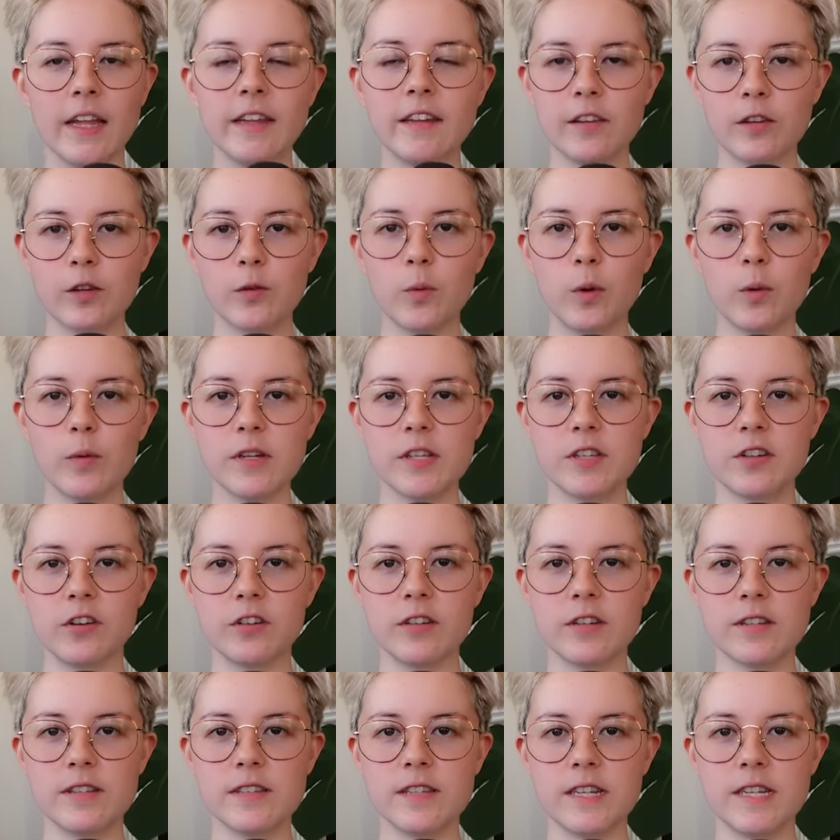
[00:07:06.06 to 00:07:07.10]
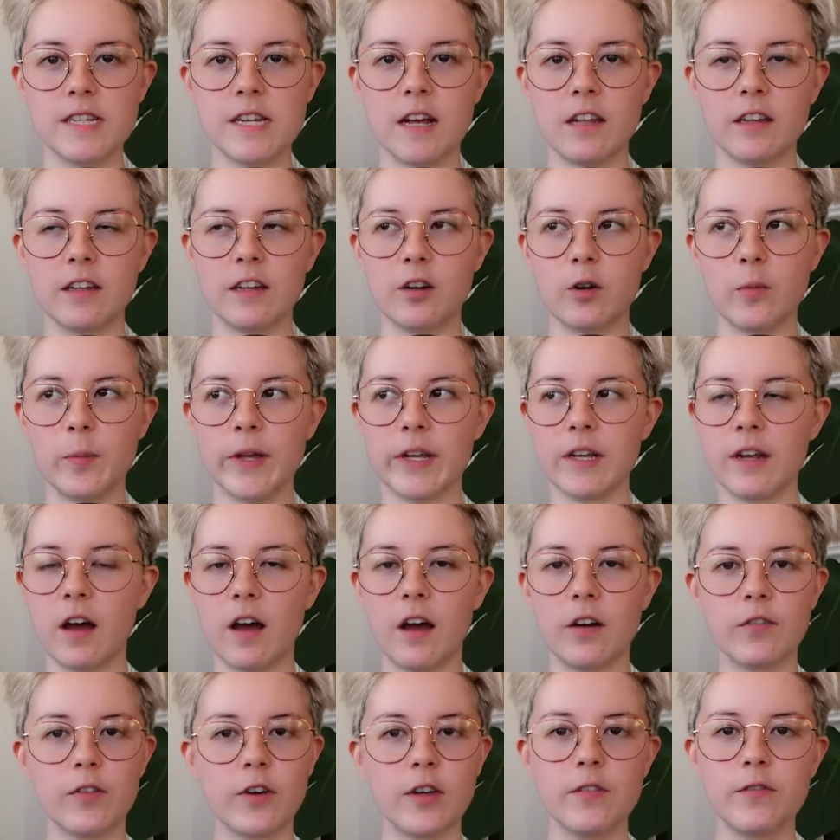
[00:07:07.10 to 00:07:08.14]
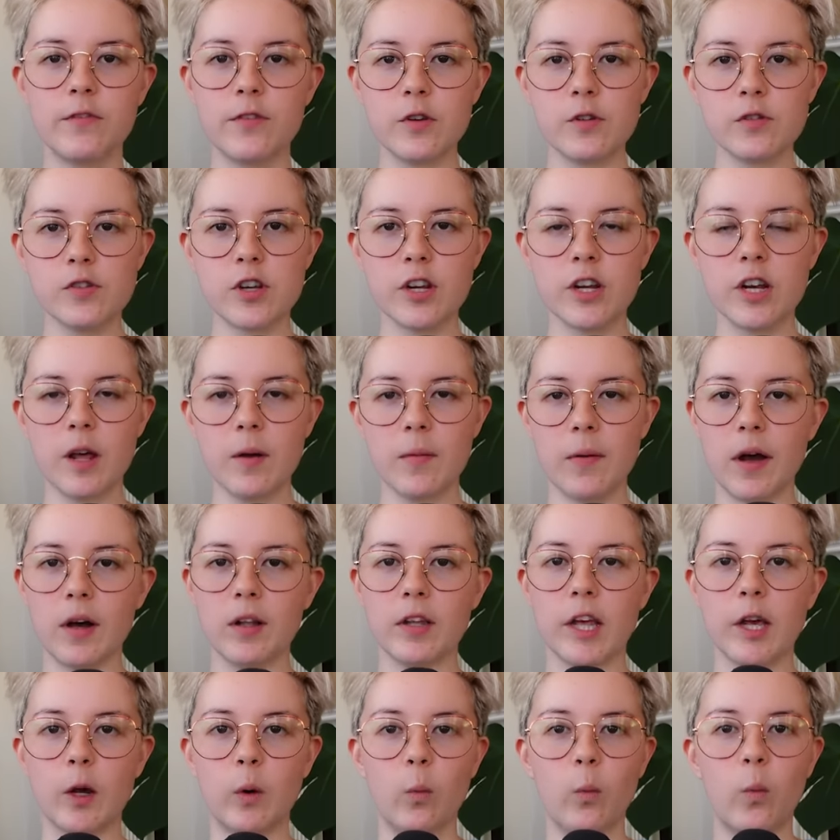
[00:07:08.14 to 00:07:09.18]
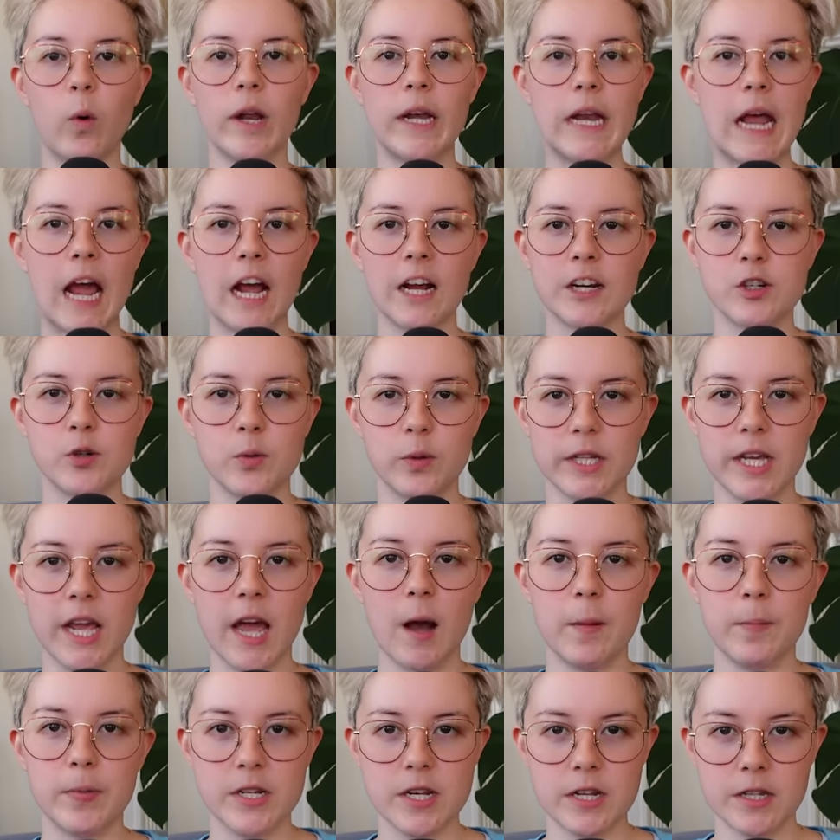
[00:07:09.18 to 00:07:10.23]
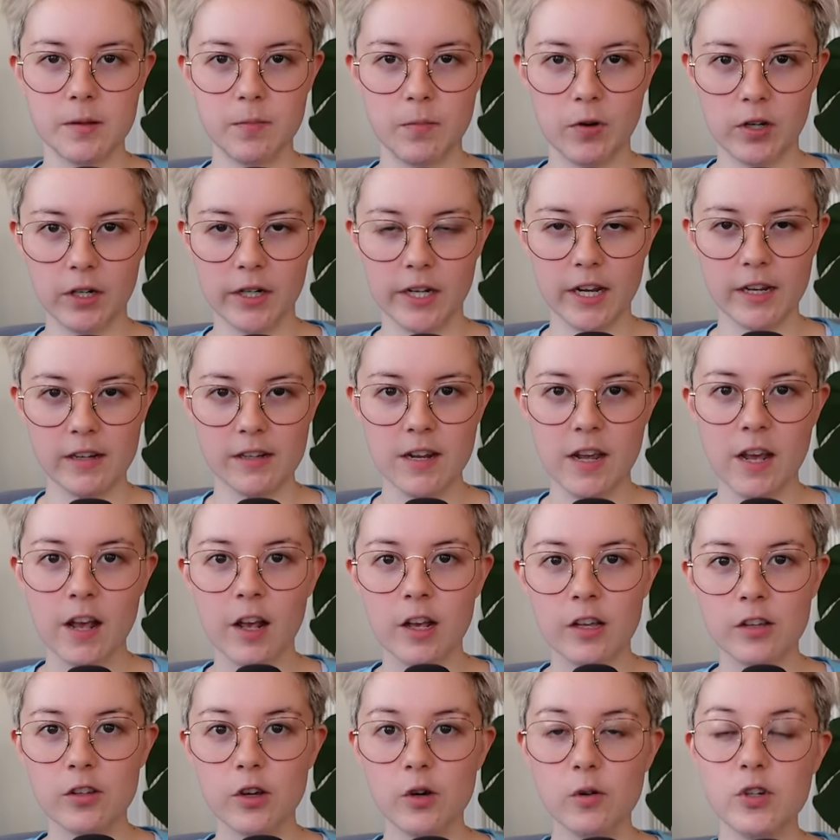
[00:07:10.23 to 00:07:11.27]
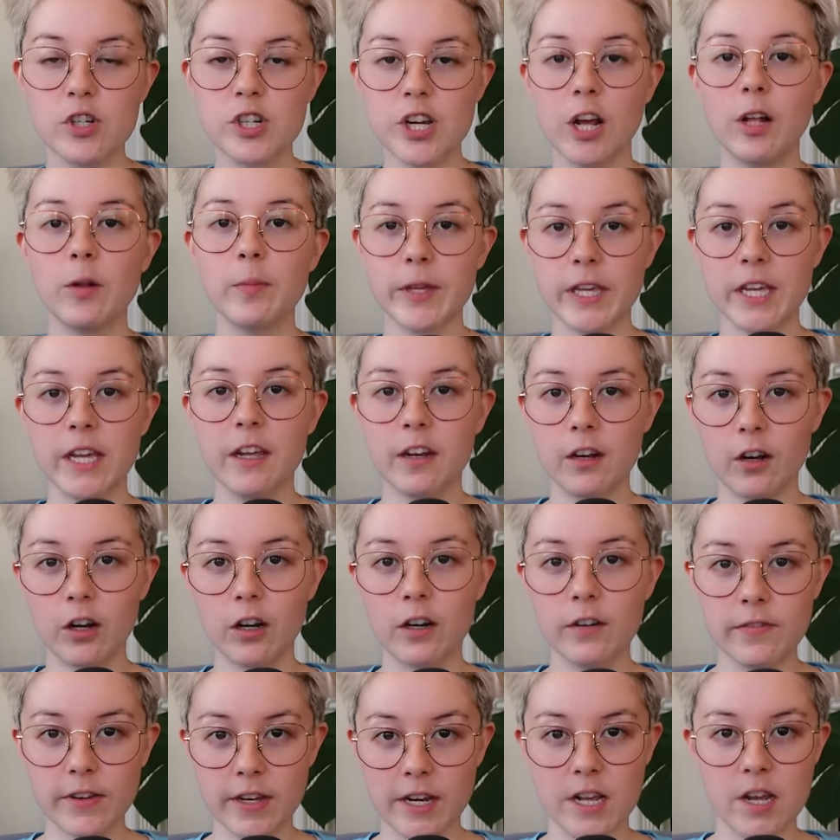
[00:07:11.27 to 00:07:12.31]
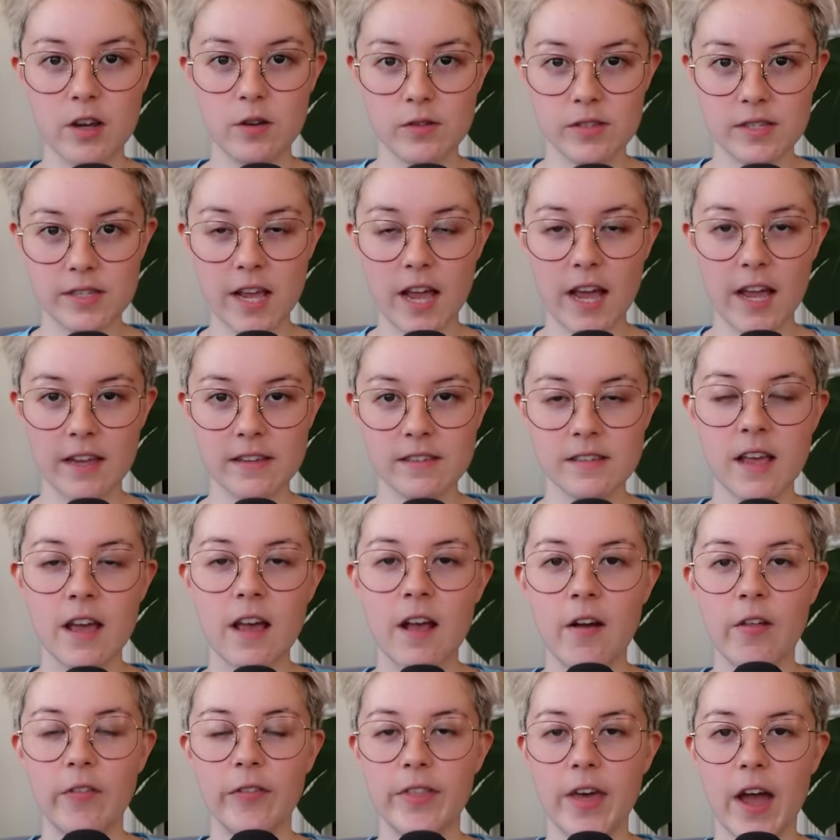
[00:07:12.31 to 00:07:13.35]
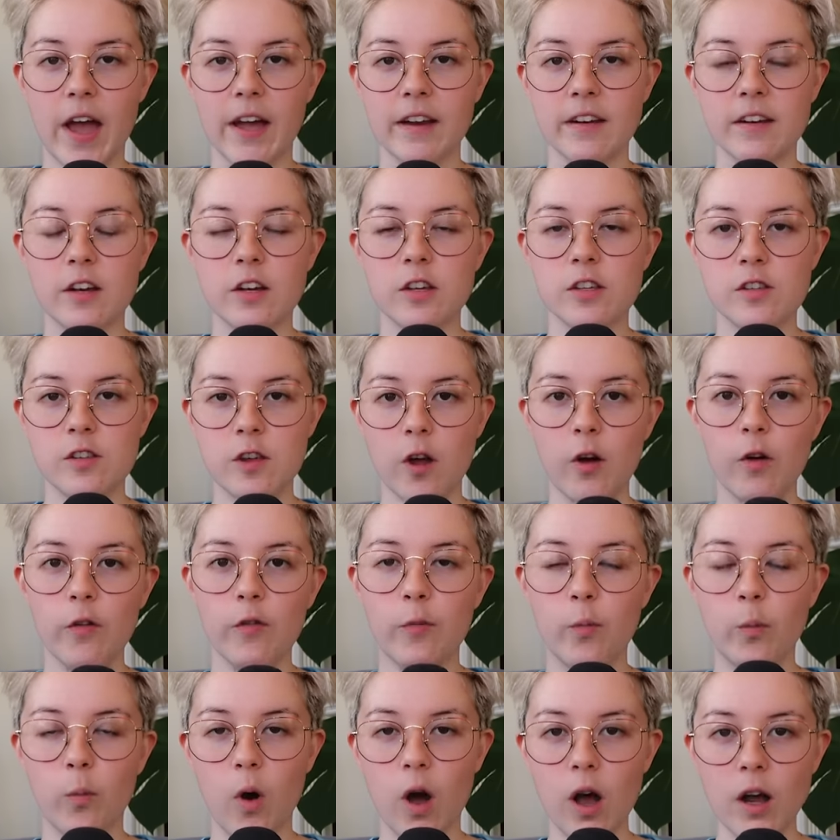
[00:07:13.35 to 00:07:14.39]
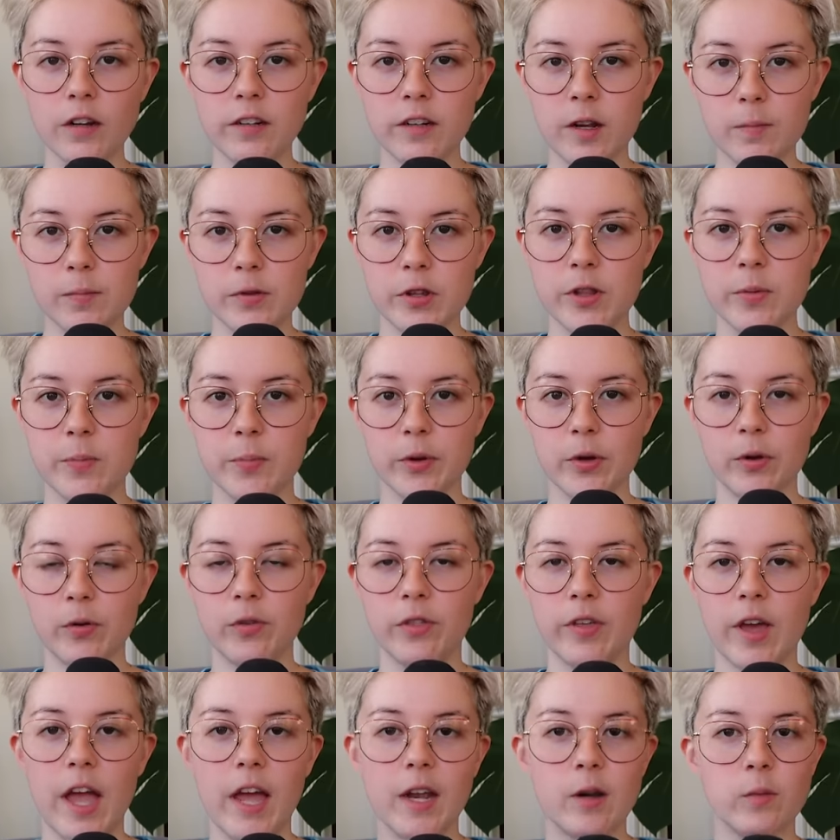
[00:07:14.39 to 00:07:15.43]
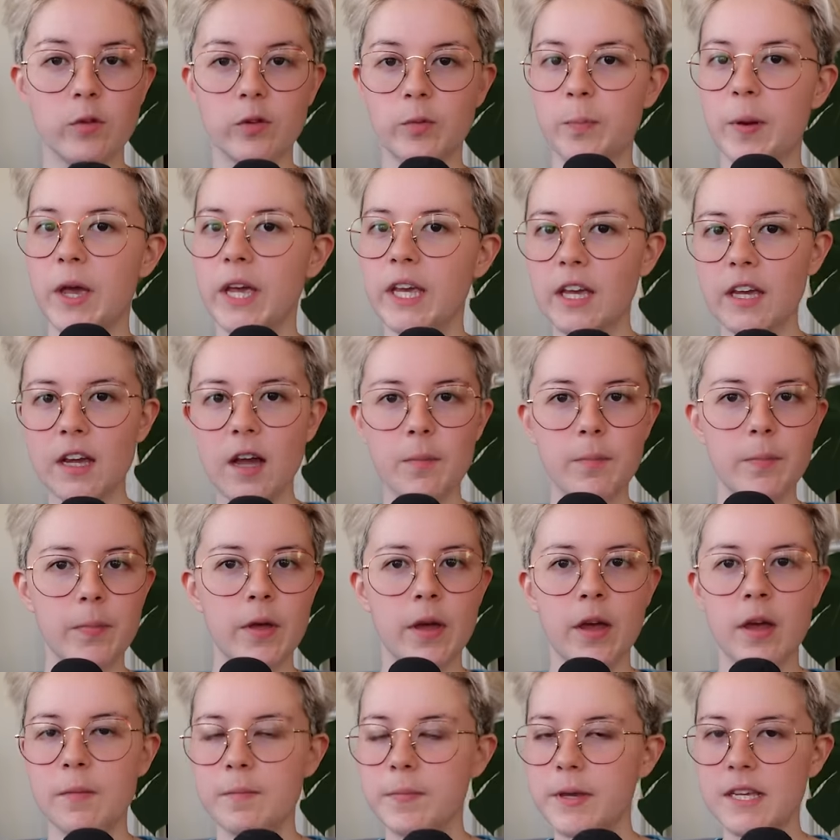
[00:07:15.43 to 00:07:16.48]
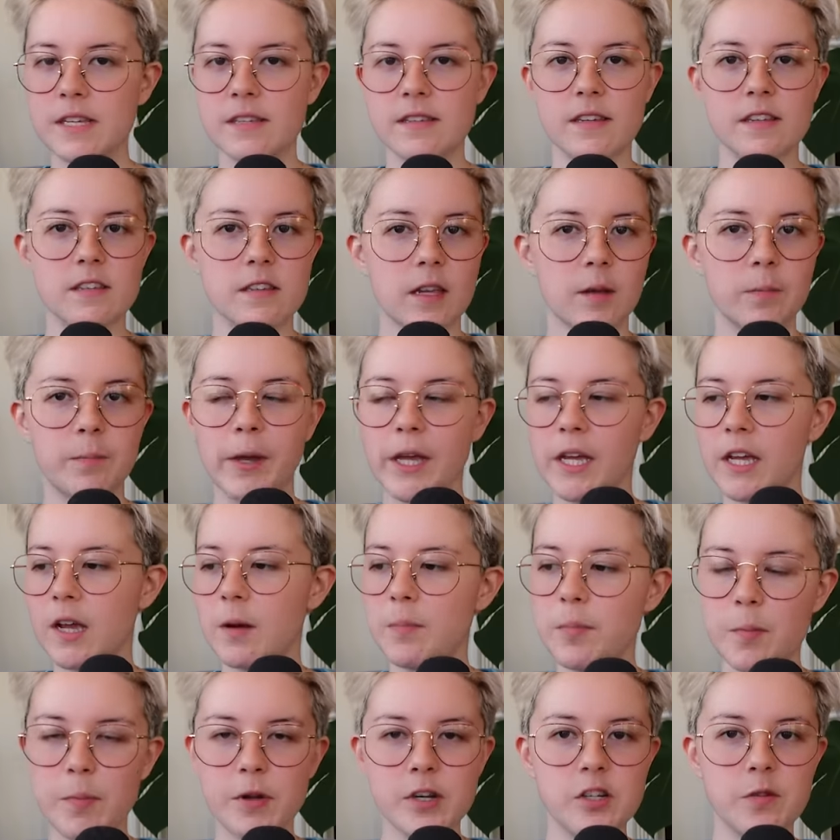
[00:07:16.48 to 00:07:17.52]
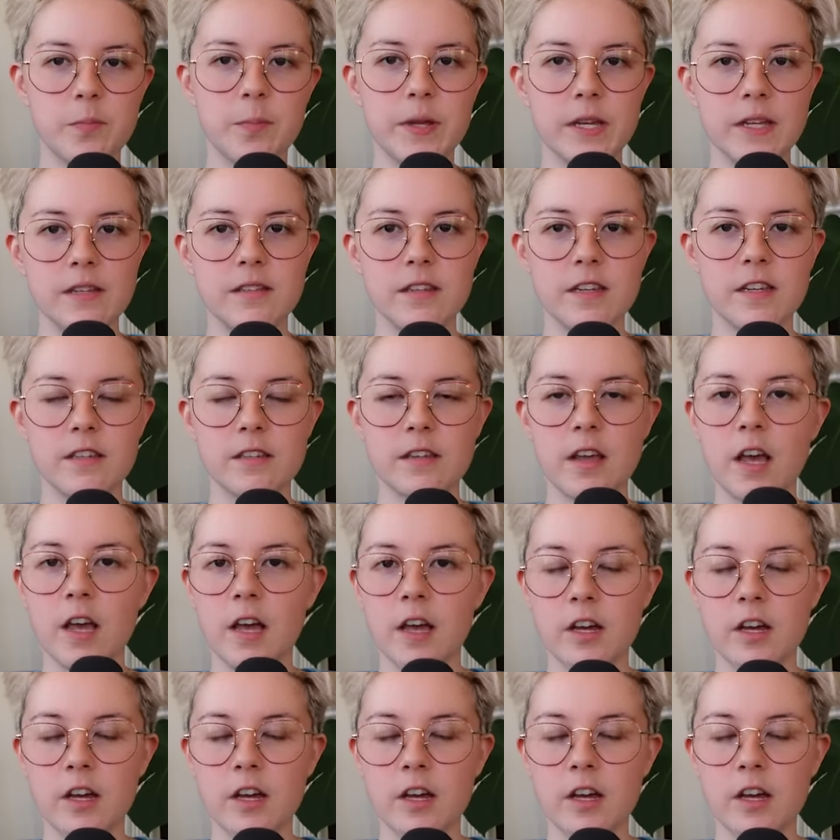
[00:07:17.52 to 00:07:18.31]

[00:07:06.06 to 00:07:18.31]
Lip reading: And this is where we start to see a little bit of confusion about like what actually happened at the market. So Shelby in her video says that Soph walked up to the booth and was picking up pieces, like picking up a bunch of pieces.